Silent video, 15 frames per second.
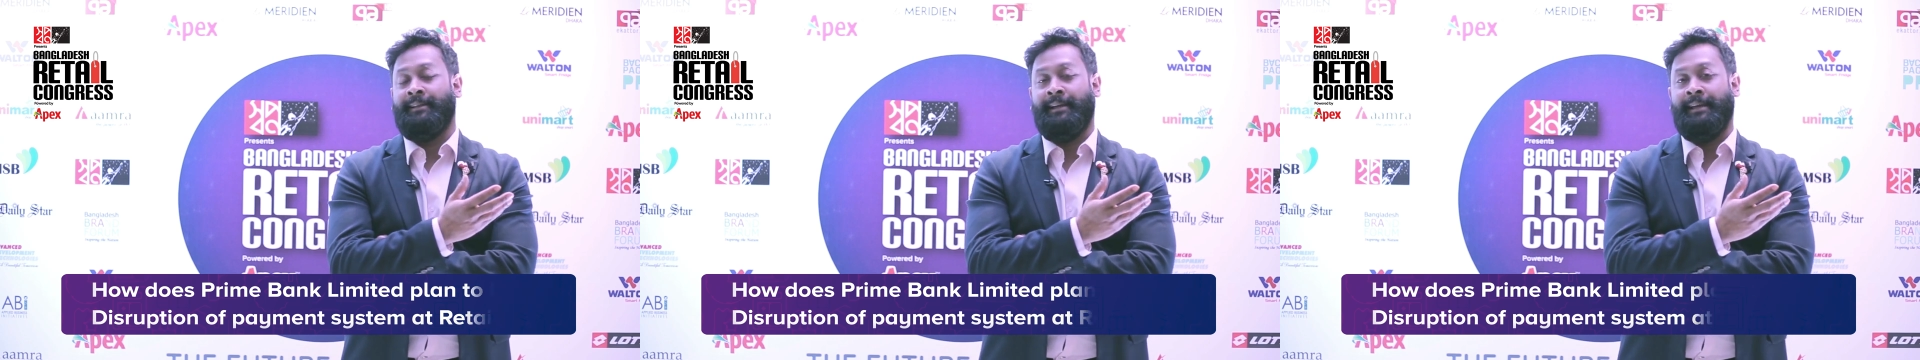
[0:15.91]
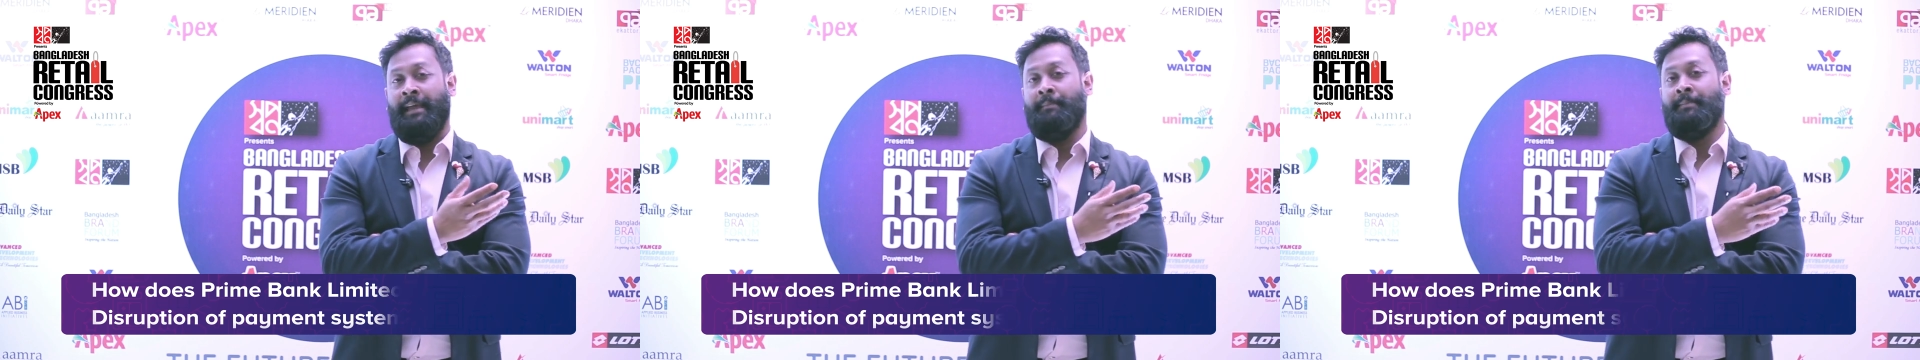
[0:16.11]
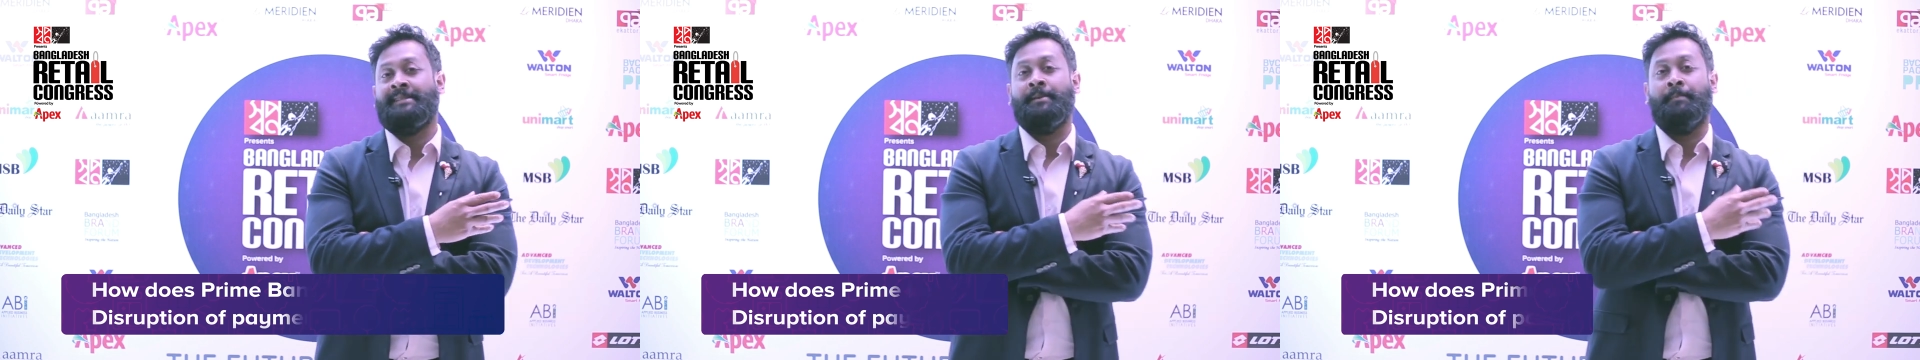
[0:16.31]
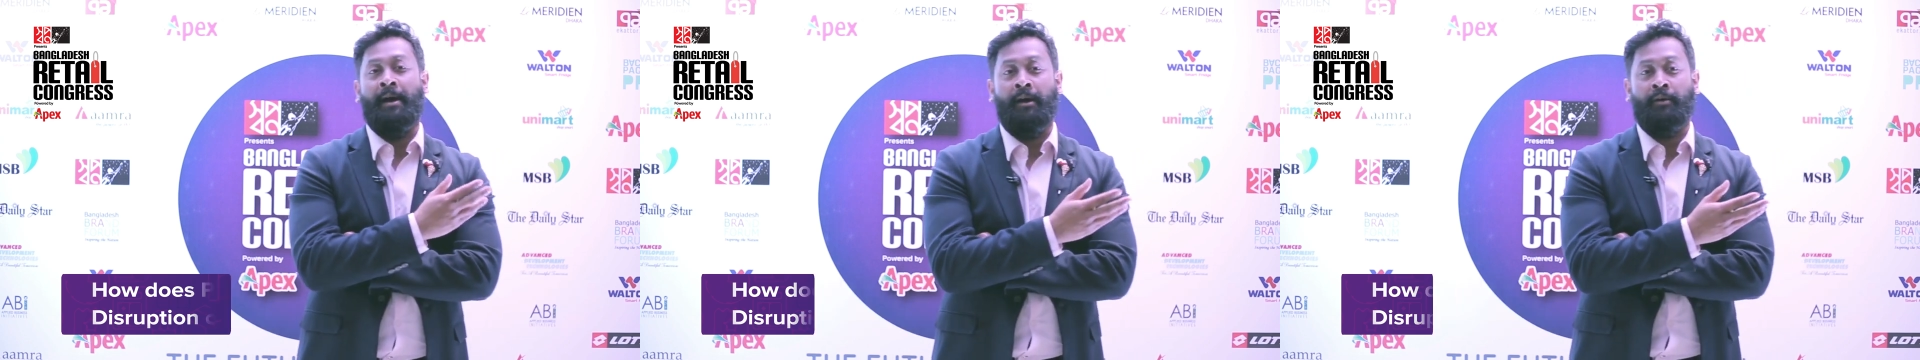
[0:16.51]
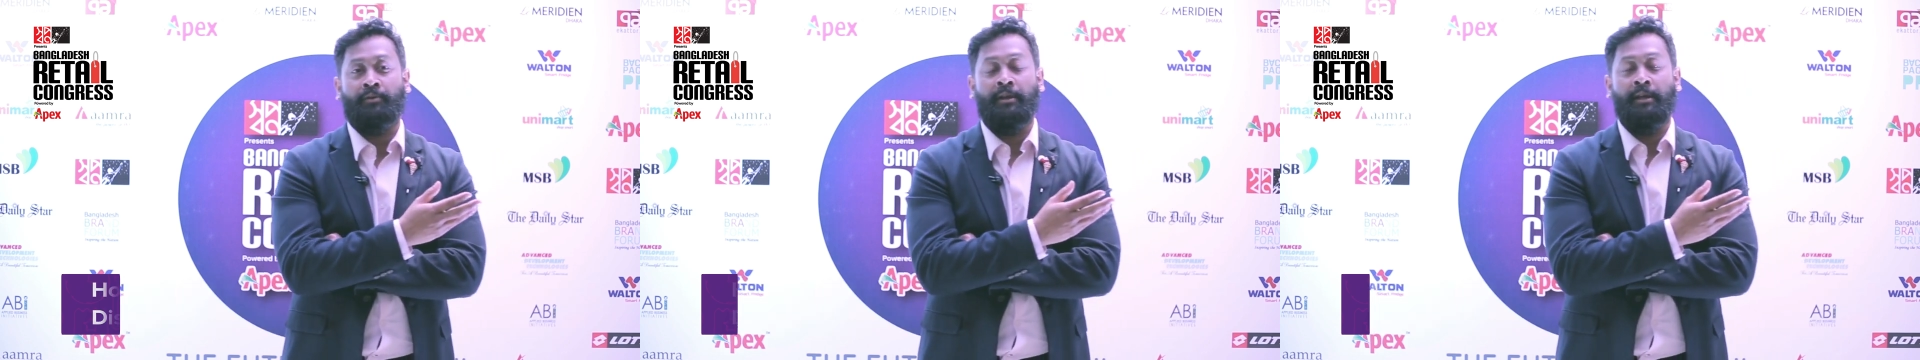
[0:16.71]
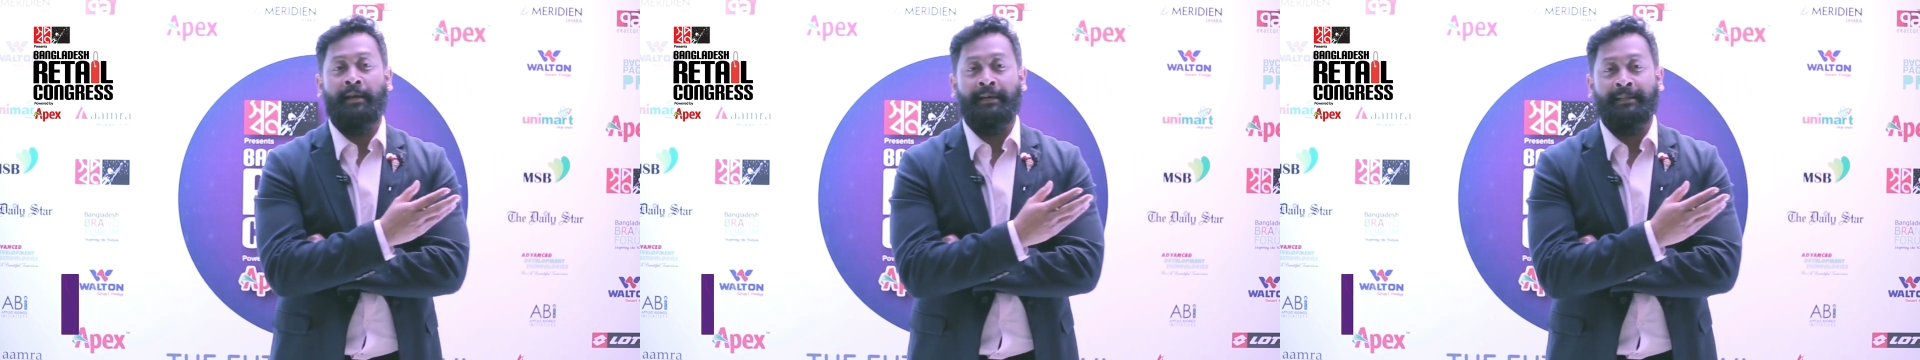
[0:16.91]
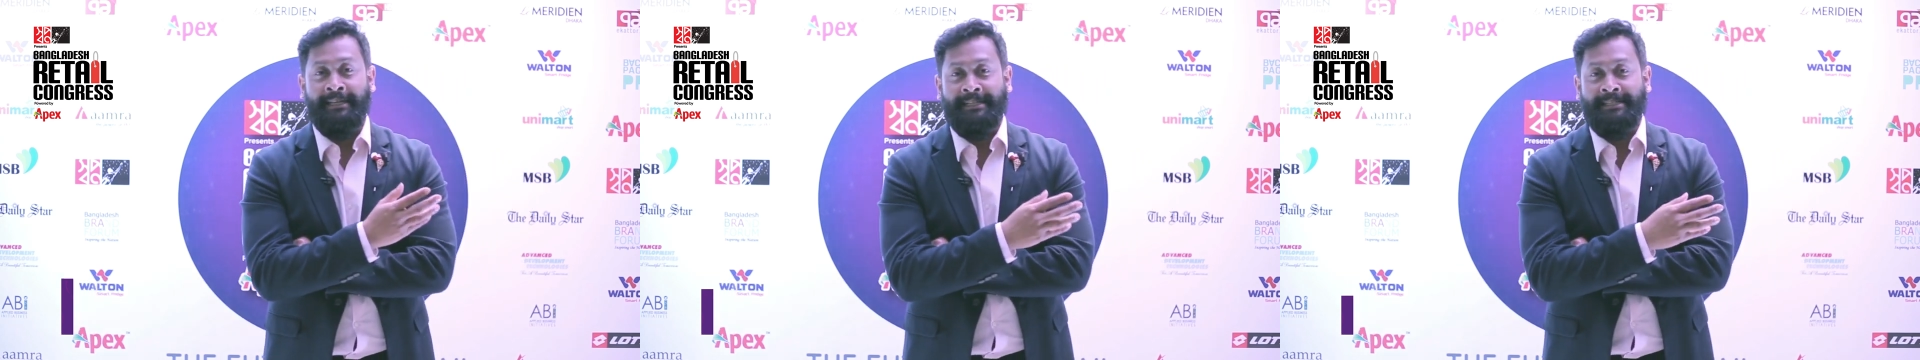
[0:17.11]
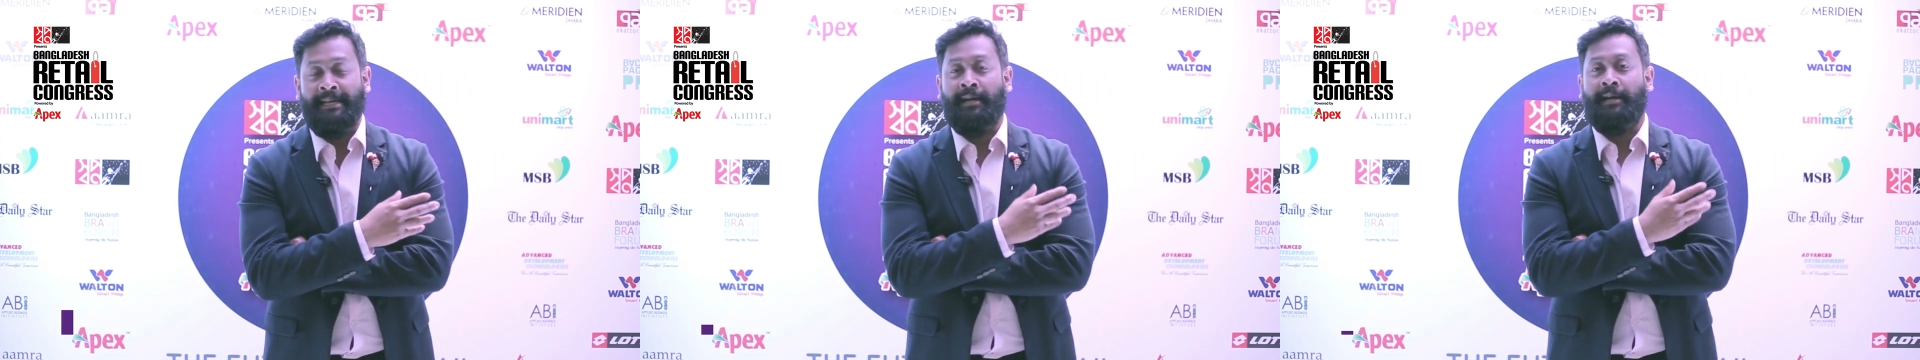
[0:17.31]
The game is about
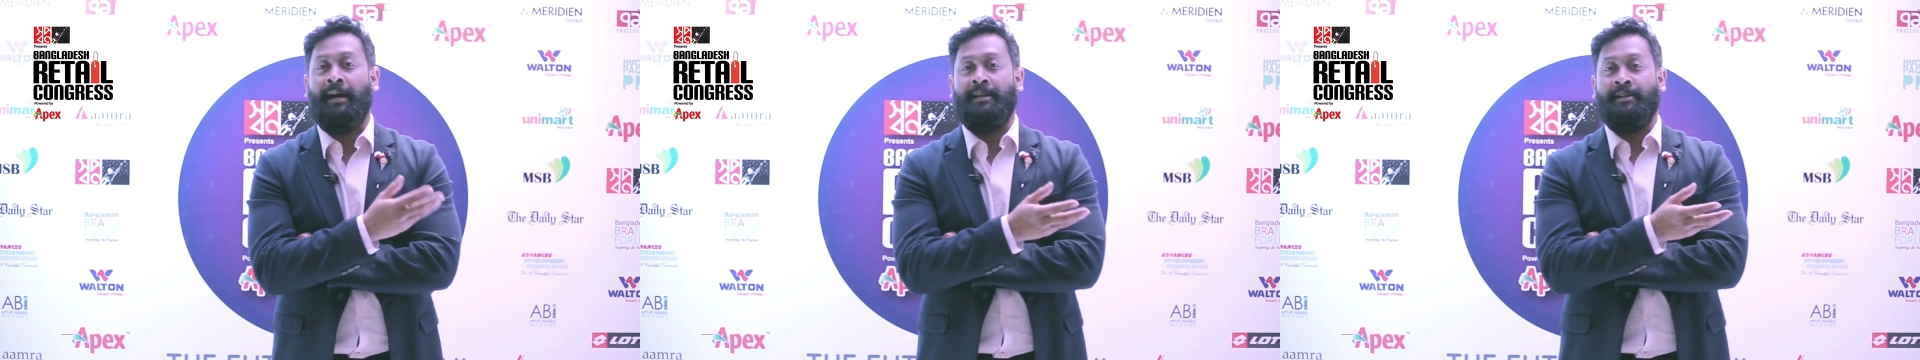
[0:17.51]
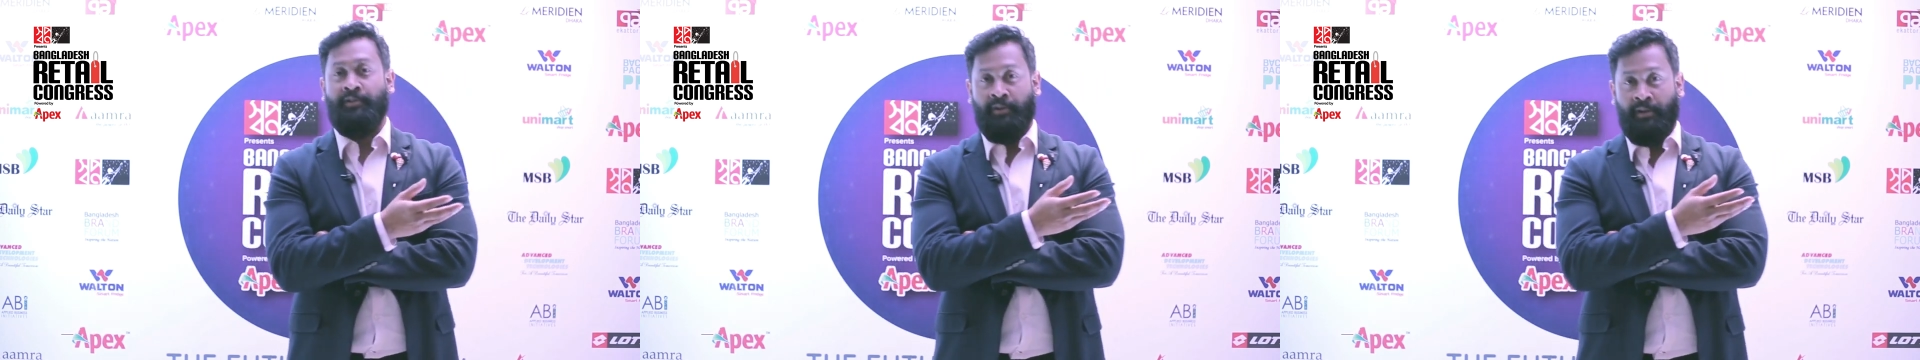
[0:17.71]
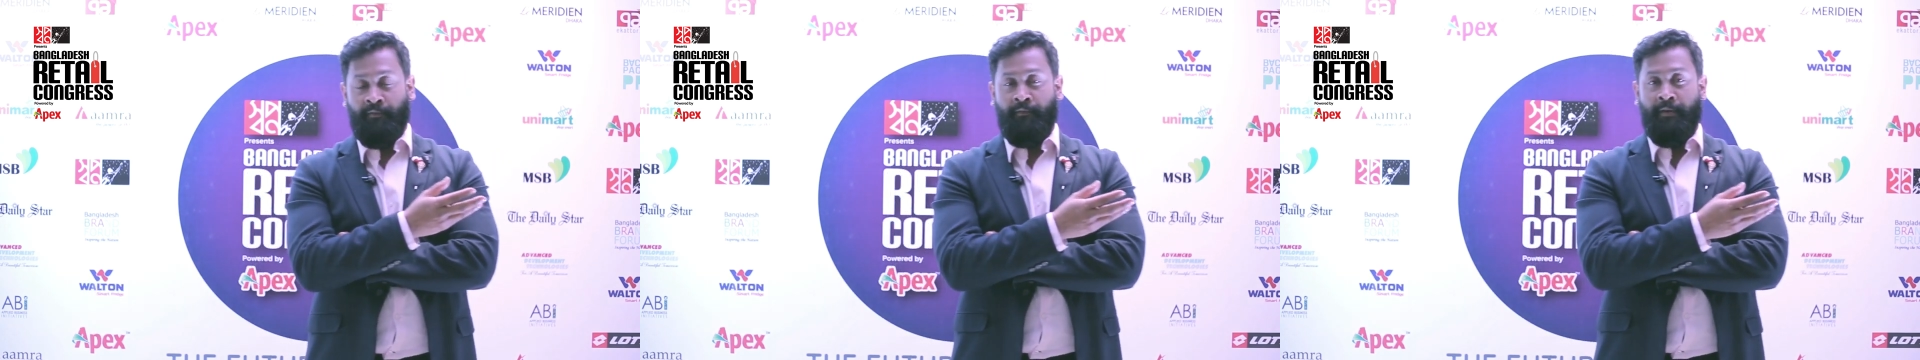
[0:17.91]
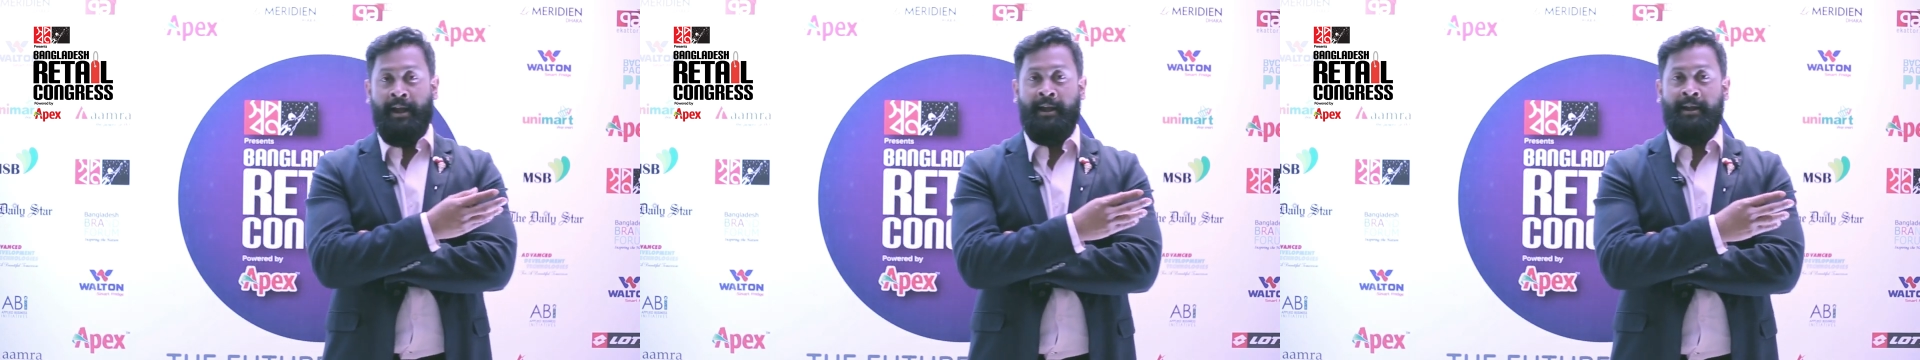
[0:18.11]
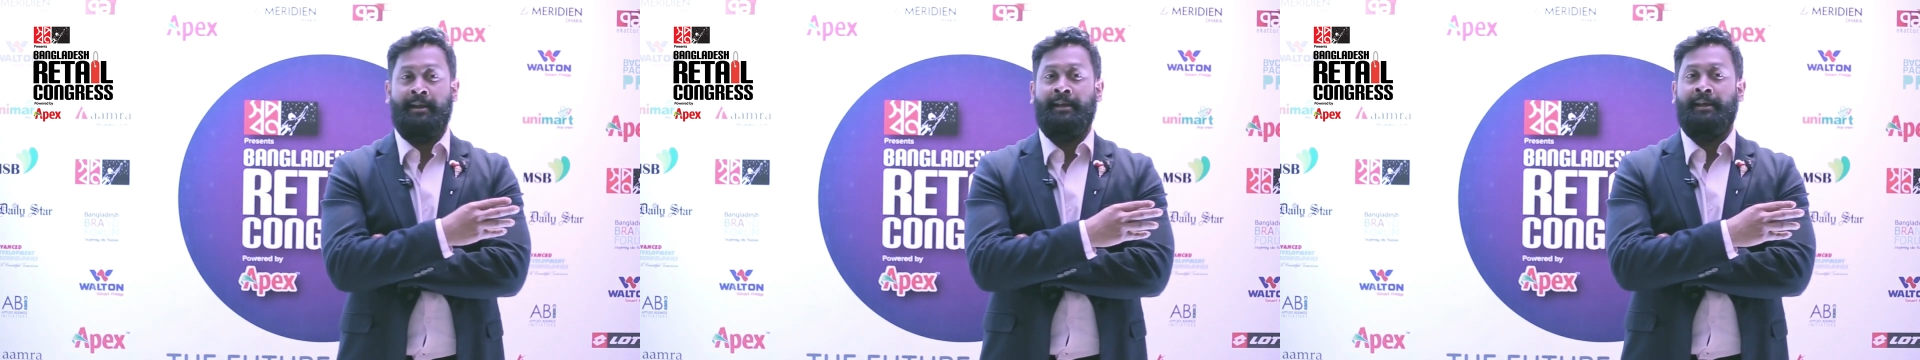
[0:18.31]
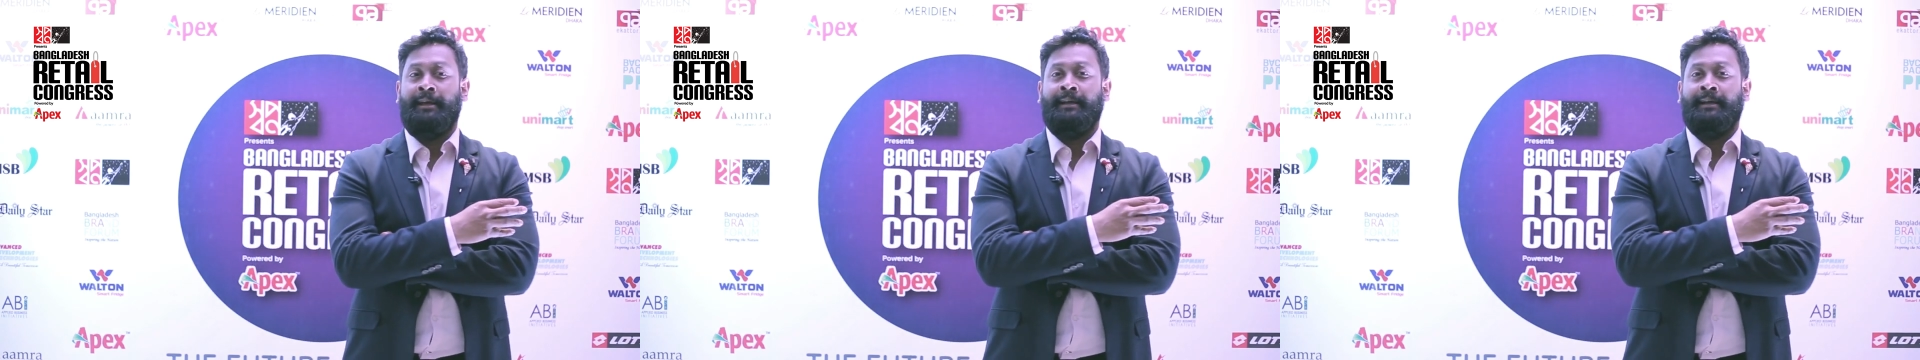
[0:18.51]
the entire country where